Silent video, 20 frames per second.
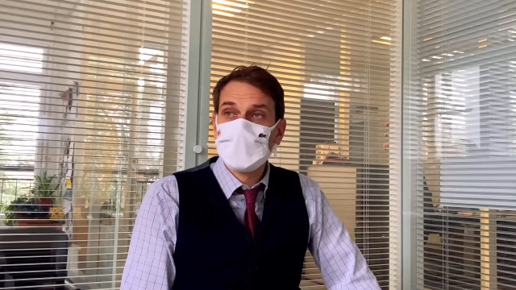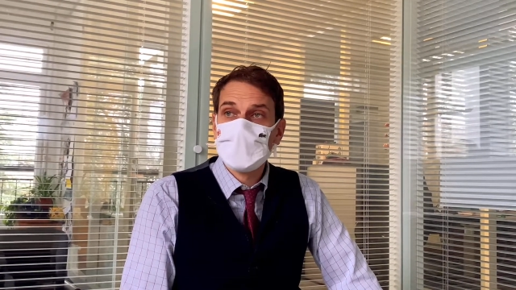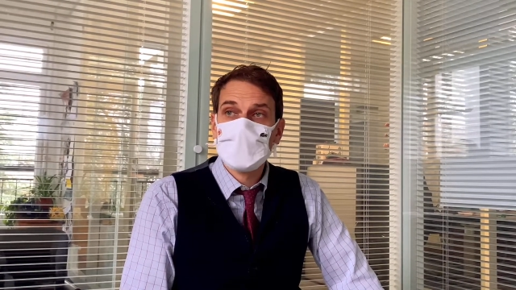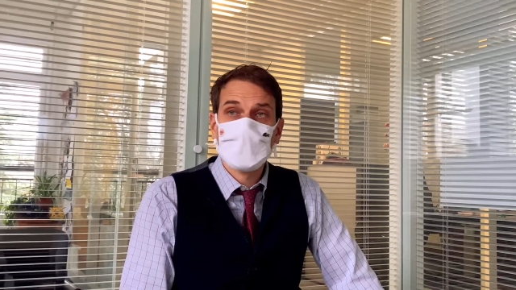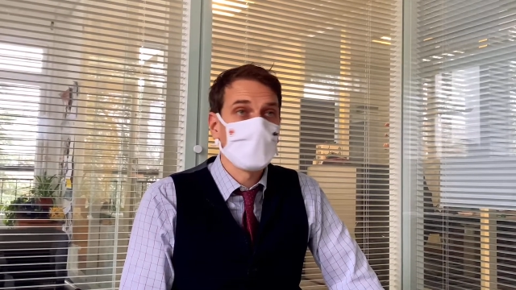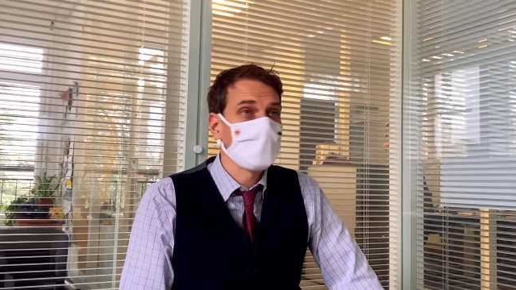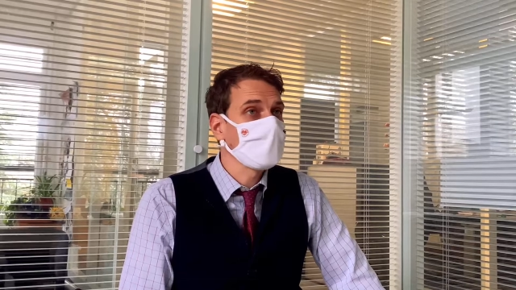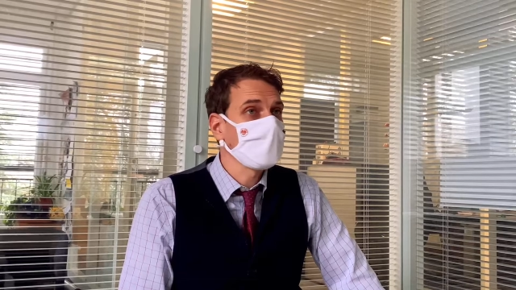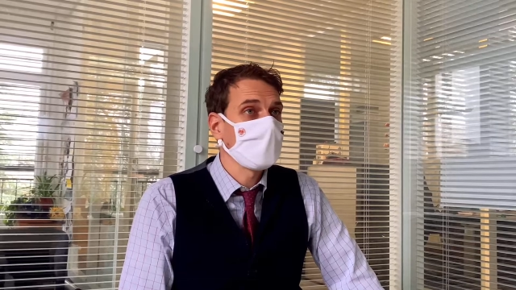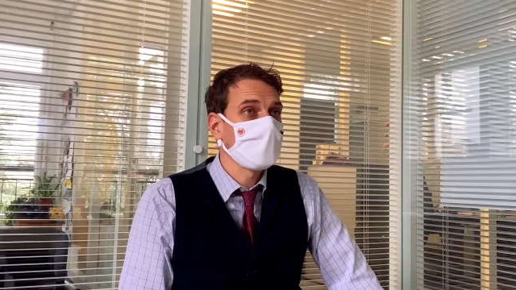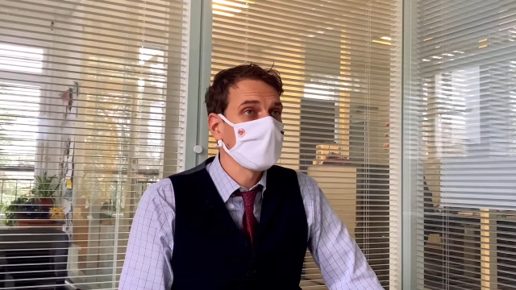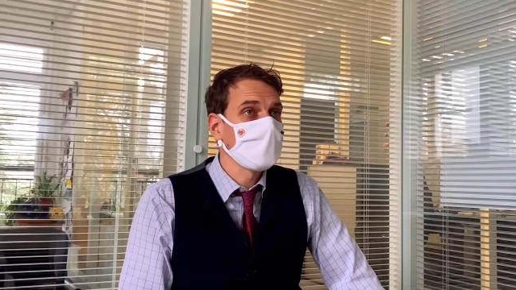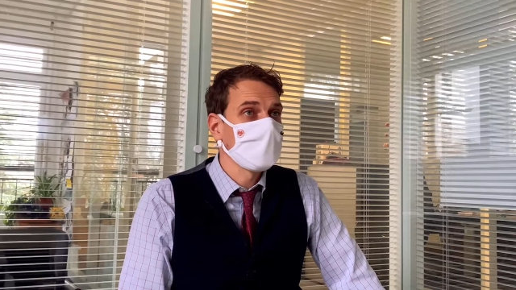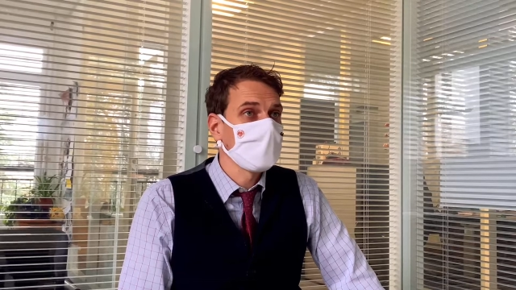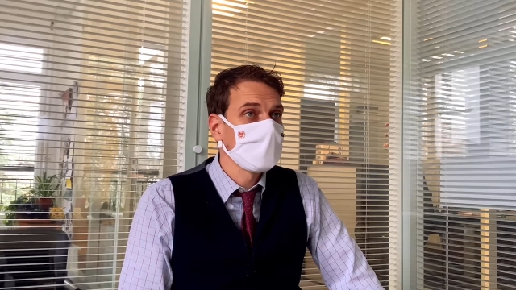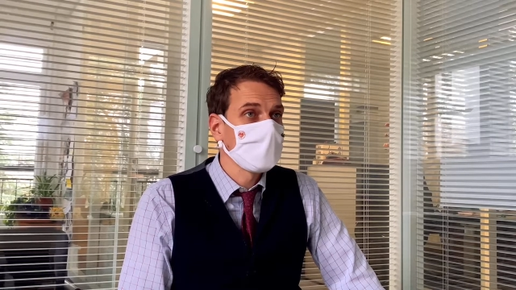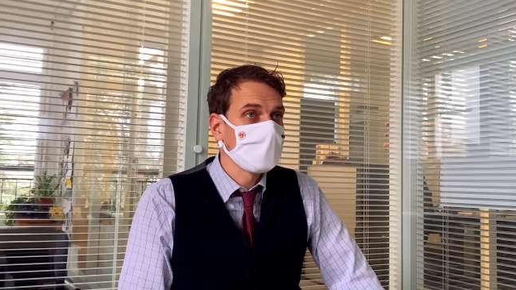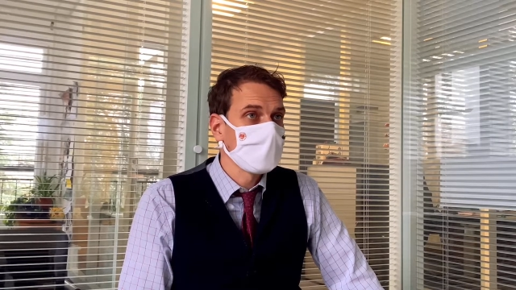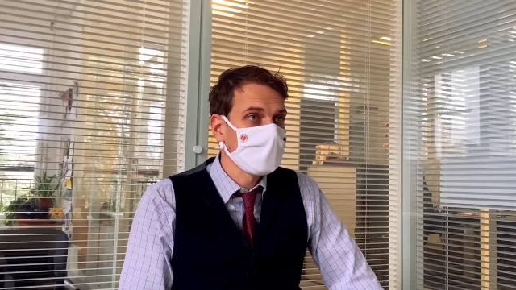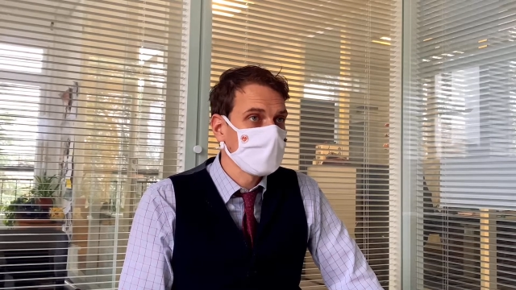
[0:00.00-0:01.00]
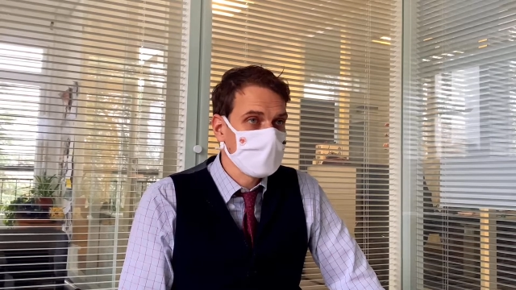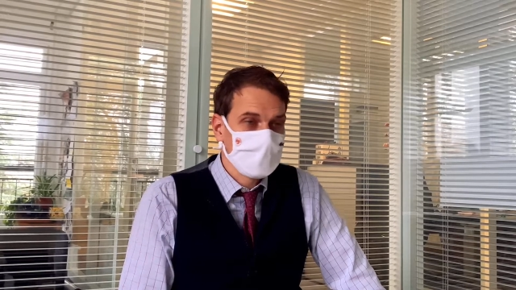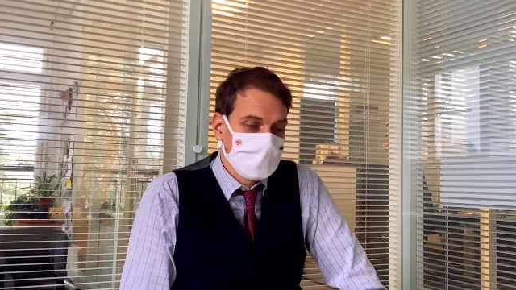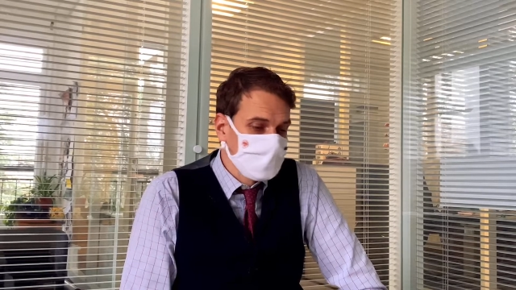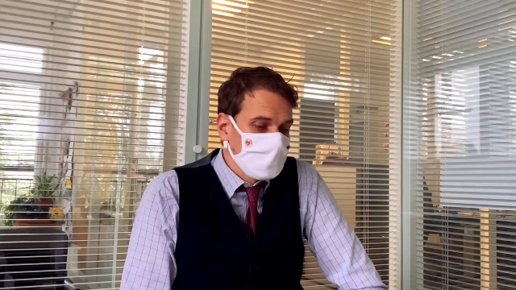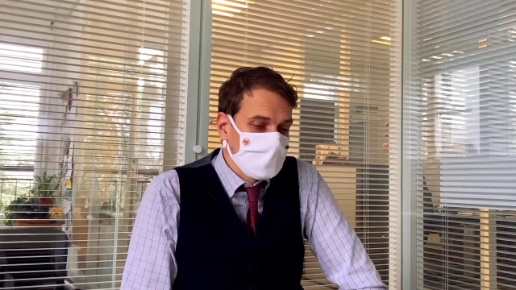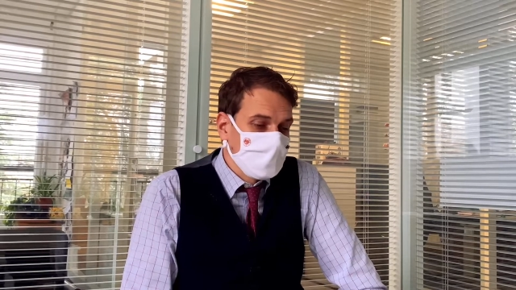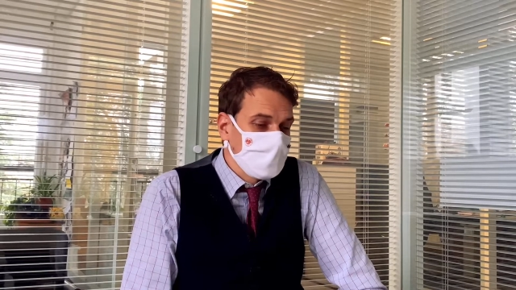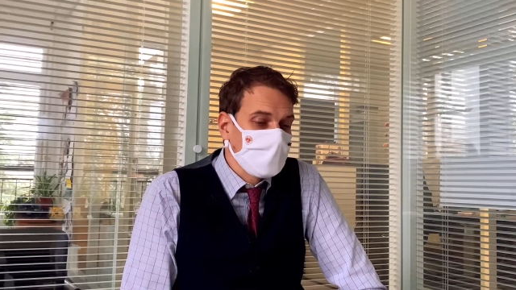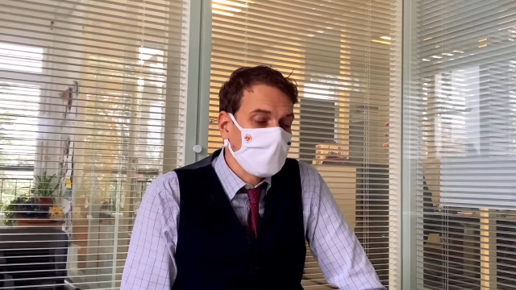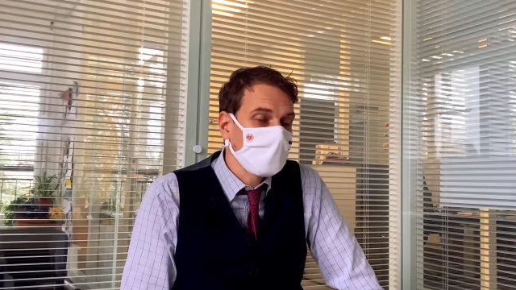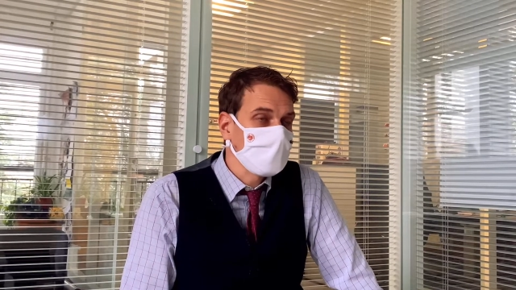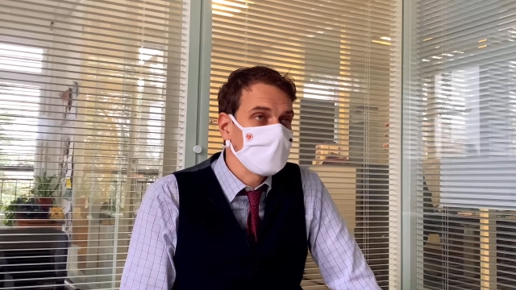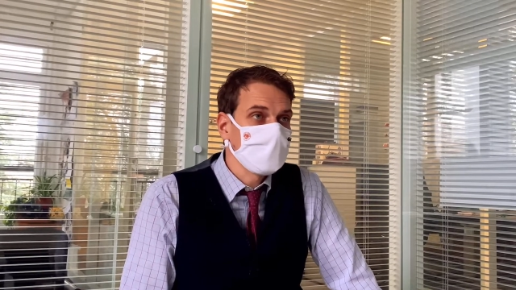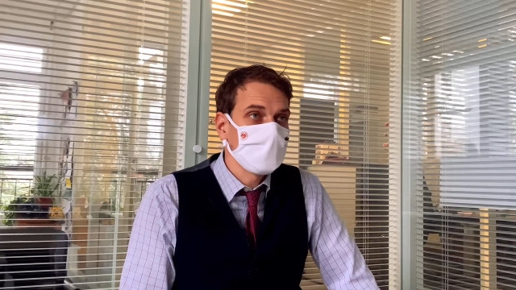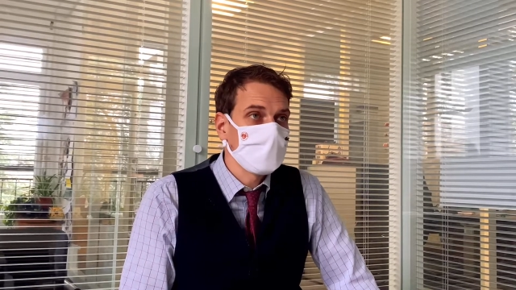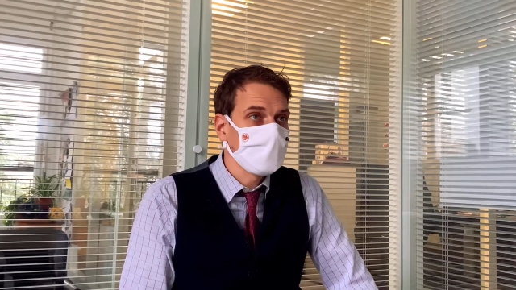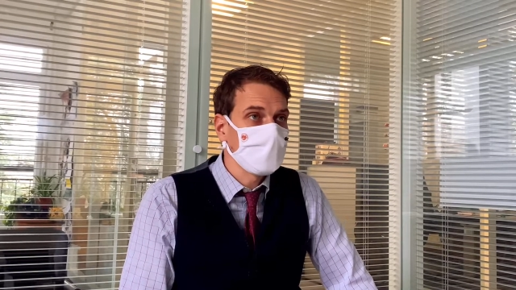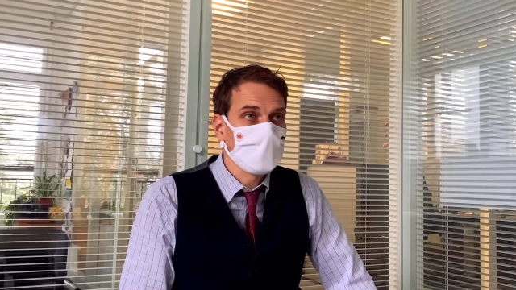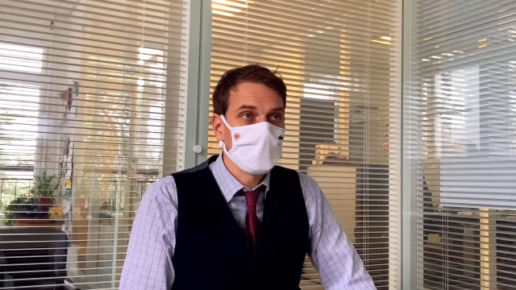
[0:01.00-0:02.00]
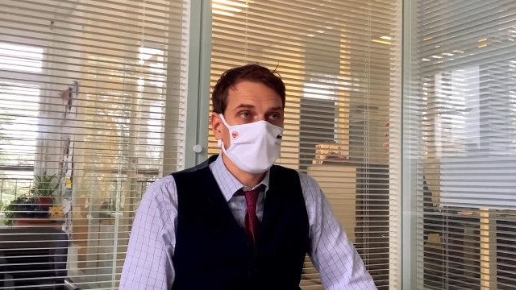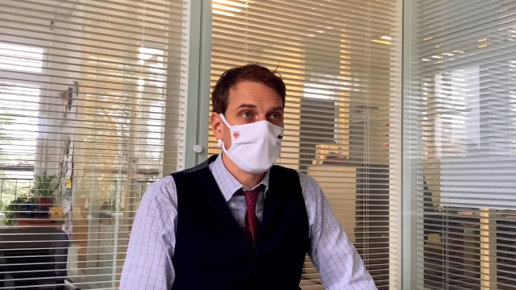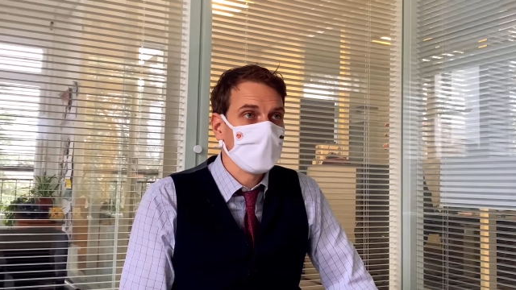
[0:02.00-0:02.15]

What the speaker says: Okay, it's just far too broad.